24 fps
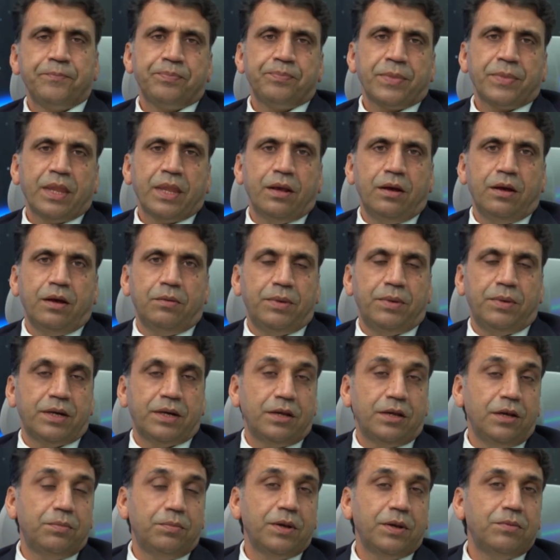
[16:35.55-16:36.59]
But keep
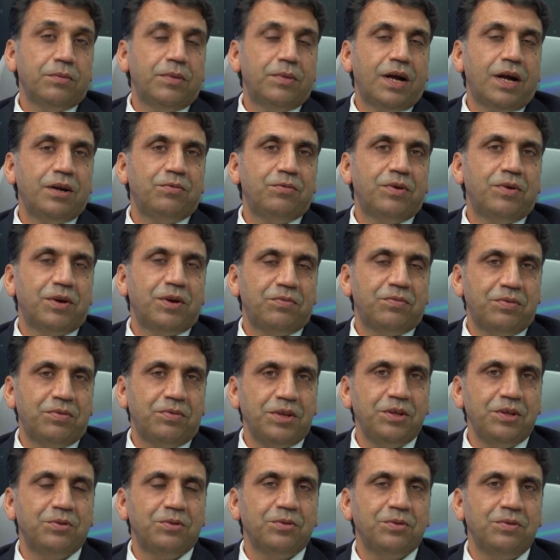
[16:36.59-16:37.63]
in mind, for free
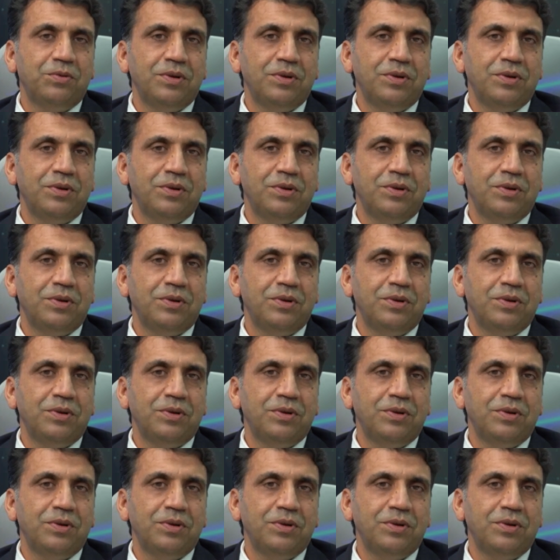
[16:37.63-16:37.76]
zone,